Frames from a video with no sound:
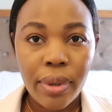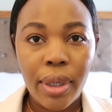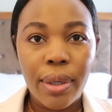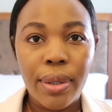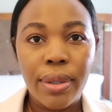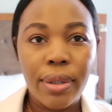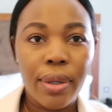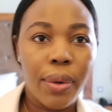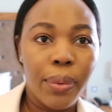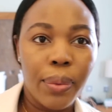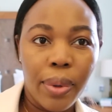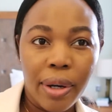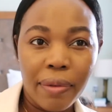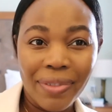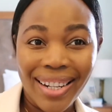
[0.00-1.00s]
so
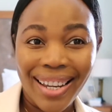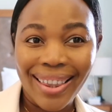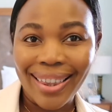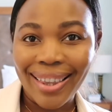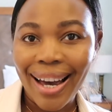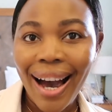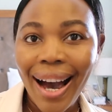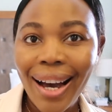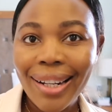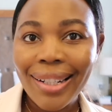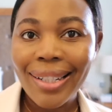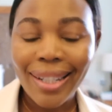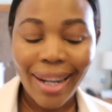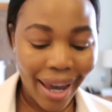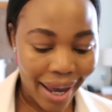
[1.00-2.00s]
I've done
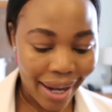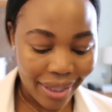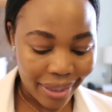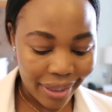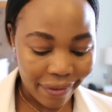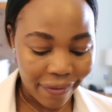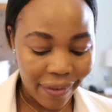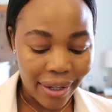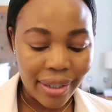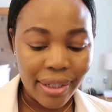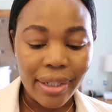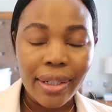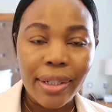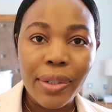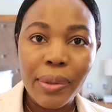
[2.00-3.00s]
that, and if I
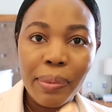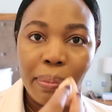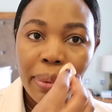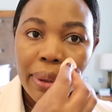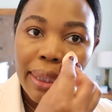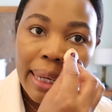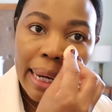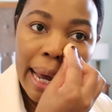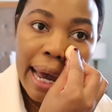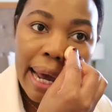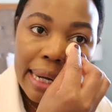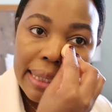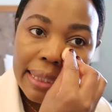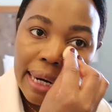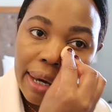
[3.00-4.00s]
needed to
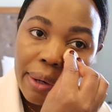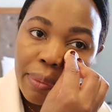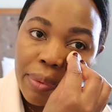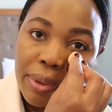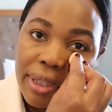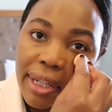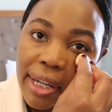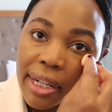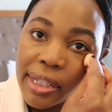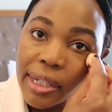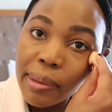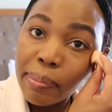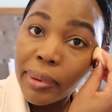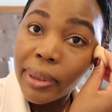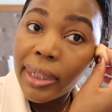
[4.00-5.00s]
blend, I would get
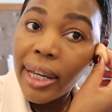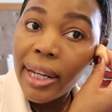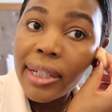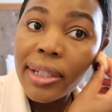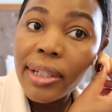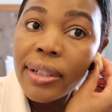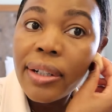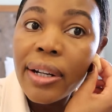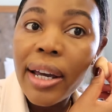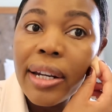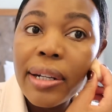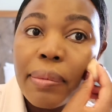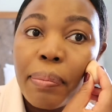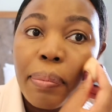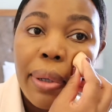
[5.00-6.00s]
a blender
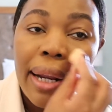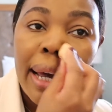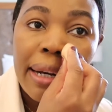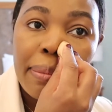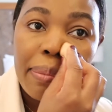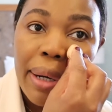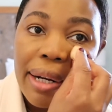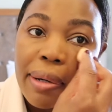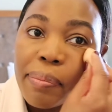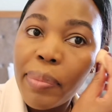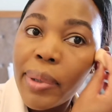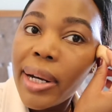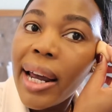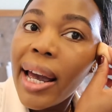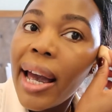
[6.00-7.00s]
and
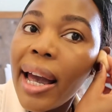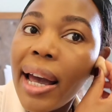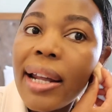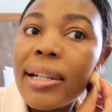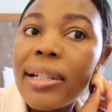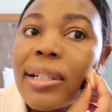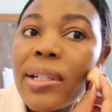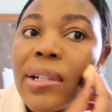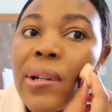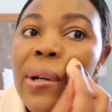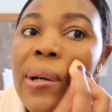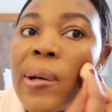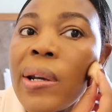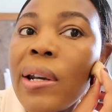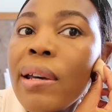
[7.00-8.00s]
blend,
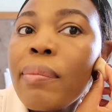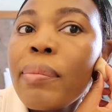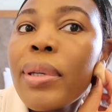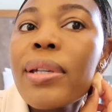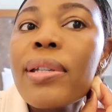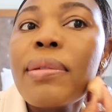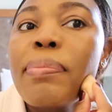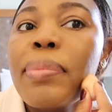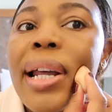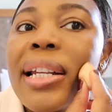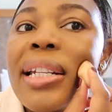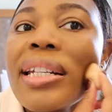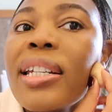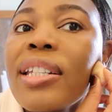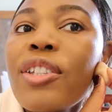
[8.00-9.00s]
because
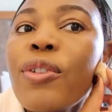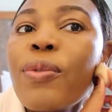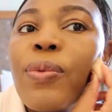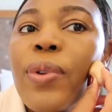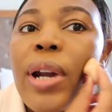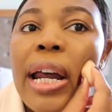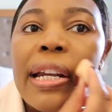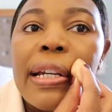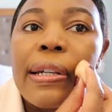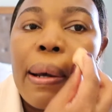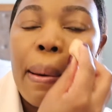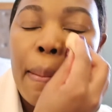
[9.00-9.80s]
blending is your friend.